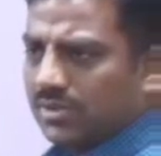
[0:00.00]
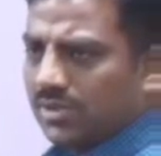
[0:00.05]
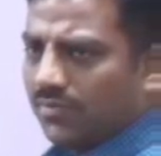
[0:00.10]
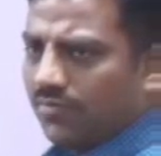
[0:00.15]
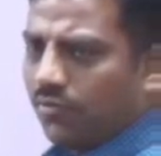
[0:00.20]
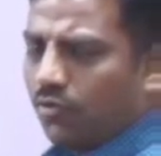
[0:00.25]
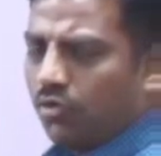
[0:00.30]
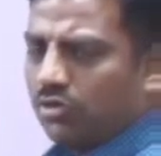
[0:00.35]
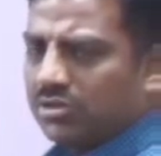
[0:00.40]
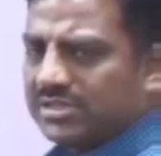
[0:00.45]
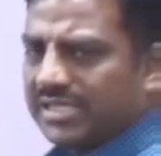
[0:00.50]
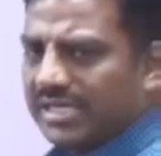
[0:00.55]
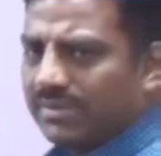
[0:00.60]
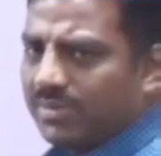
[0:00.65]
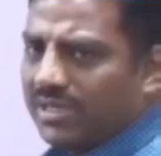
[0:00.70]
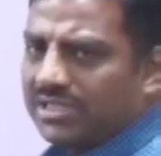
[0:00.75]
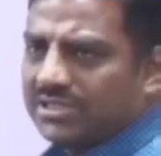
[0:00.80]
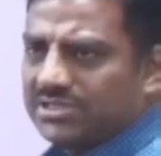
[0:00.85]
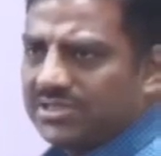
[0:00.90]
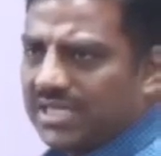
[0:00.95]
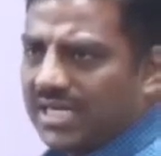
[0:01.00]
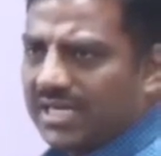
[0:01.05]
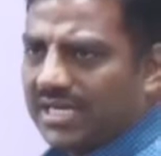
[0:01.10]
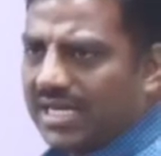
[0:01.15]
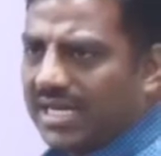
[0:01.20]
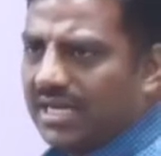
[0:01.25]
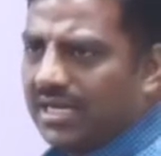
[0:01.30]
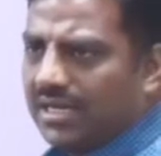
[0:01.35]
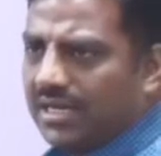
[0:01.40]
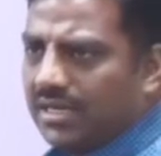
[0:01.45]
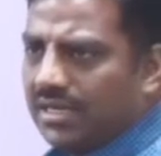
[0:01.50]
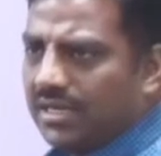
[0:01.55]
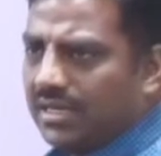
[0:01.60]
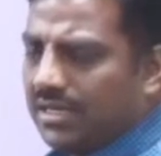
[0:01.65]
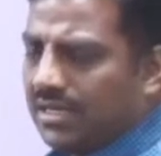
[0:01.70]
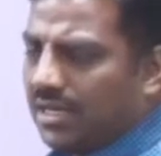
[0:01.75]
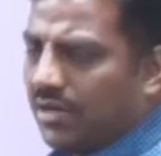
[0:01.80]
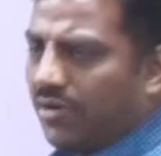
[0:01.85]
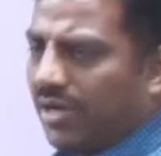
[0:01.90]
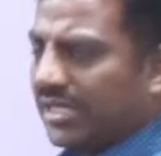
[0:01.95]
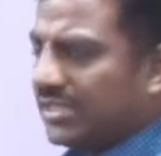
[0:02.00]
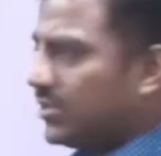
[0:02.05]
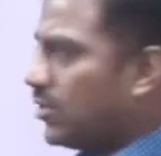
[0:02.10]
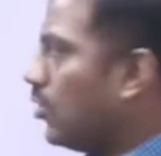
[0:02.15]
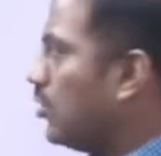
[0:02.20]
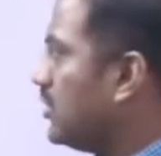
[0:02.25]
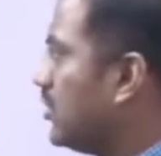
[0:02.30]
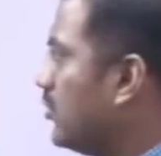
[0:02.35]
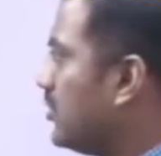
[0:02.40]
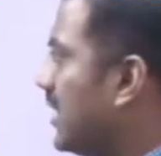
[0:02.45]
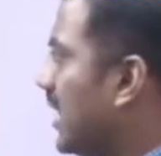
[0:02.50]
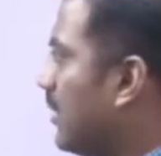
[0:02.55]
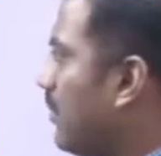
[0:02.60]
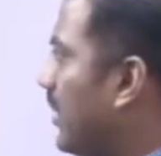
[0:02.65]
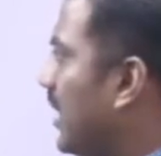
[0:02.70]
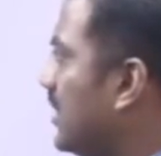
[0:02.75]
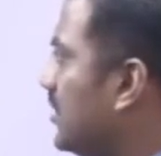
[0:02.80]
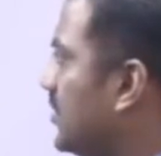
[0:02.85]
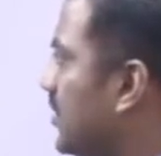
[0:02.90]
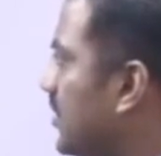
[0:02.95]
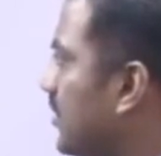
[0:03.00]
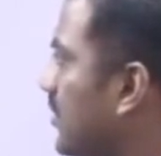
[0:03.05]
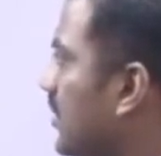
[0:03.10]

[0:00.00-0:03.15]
4 segments are done. Now exclusive segments.